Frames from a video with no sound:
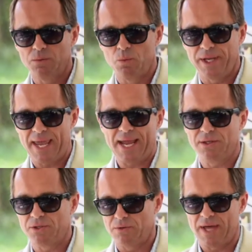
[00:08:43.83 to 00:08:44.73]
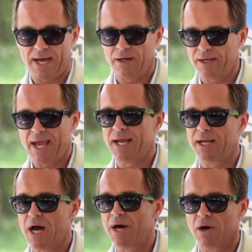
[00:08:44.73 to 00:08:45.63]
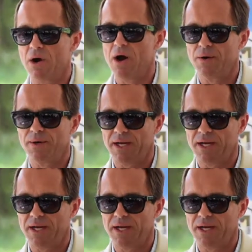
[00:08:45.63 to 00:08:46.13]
we can't do that again on our own.